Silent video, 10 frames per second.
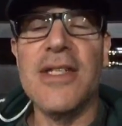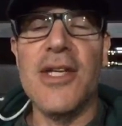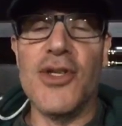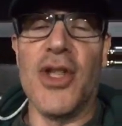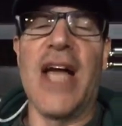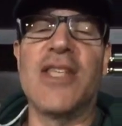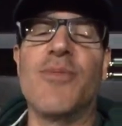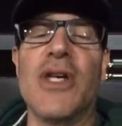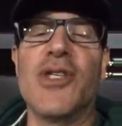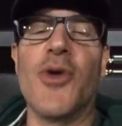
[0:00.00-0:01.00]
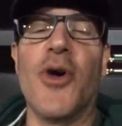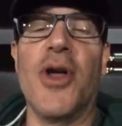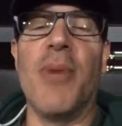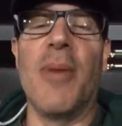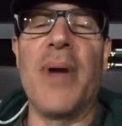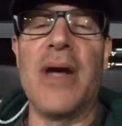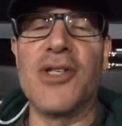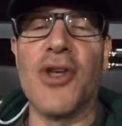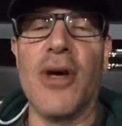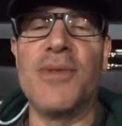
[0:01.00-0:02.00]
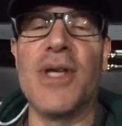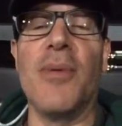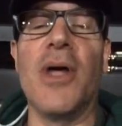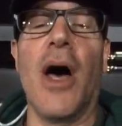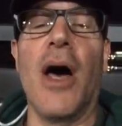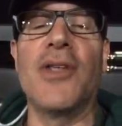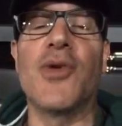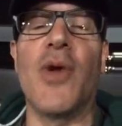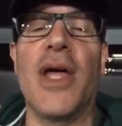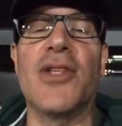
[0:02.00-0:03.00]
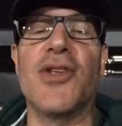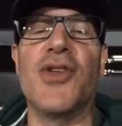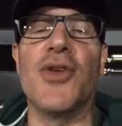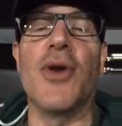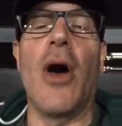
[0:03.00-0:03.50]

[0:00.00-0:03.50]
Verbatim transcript: So that's my story about Periscope Summit. Oh, it's great to see you.